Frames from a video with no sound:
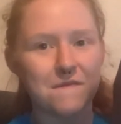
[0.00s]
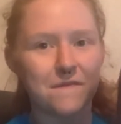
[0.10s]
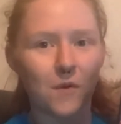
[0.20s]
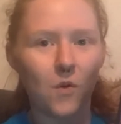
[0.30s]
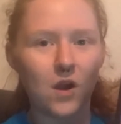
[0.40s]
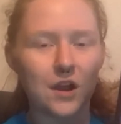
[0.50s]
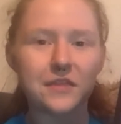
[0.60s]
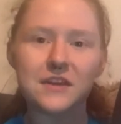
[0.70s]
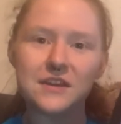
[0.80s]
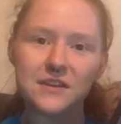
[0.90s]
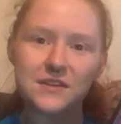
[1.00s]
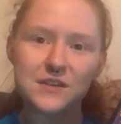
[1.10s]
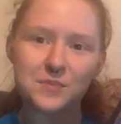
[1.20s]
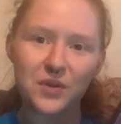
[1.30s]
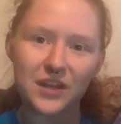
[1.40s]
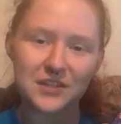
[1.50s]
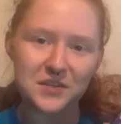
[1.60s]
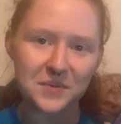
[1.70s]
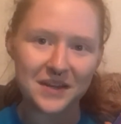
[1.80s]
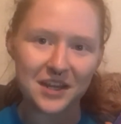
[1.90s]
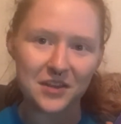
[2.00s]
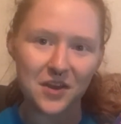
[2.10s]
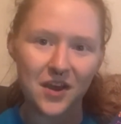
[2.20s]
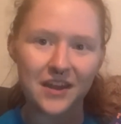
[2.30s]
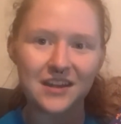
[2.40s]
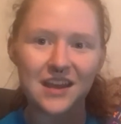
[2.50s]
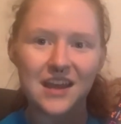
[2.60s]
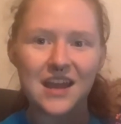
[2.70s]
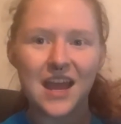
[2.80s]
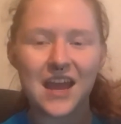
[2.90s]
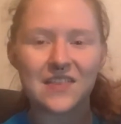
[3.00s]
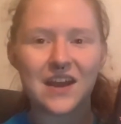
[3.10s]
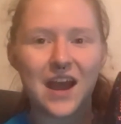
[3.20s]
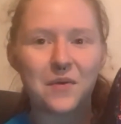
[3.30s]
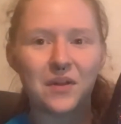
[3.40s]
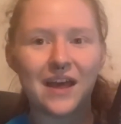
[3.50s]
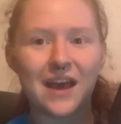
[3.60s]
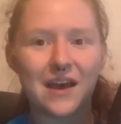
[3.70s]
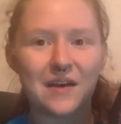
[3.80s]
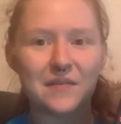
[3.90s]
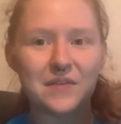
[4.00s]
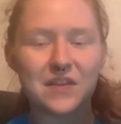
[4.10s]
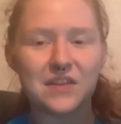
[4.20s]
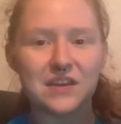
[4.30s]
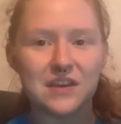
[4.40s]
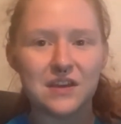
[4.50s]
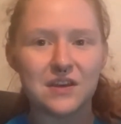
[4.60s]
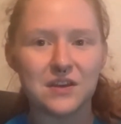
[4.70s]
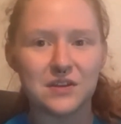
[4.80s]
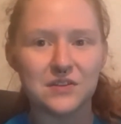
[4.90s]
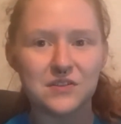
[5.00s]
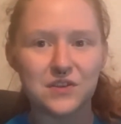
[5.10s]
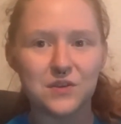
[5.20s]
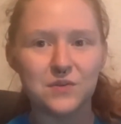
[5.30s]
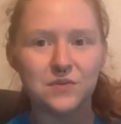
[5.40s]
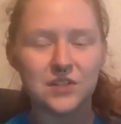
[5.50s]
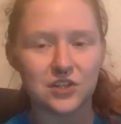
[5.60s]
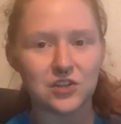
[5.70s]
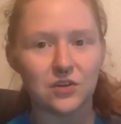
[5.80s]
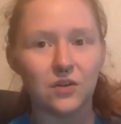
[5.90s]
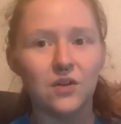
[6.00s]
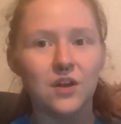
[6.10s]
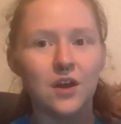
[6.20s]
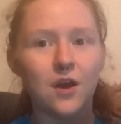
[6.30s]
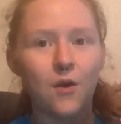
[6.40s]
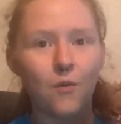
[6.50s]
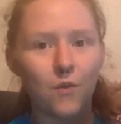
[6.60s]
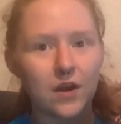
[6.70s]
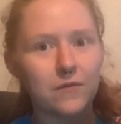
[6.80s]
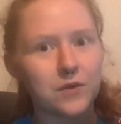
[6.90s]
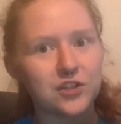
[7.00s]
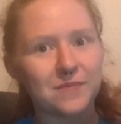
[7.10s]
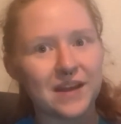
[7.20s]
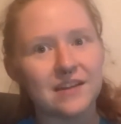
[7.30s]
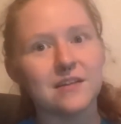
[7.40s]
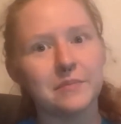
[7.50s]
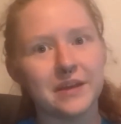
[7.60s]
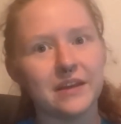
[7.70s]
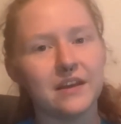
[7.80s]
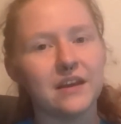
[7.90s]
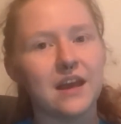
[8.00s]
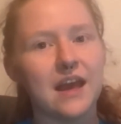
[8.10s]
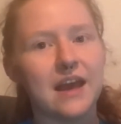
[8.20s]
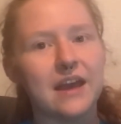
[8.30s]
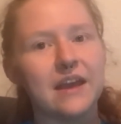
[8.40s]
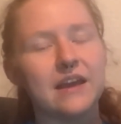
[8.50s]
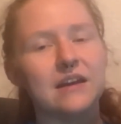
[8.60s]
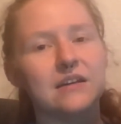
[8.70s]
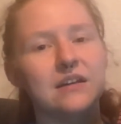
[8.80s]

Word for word: for the Spring Into Reading-a-thon, and then I will have the two digital, one of which might end up being a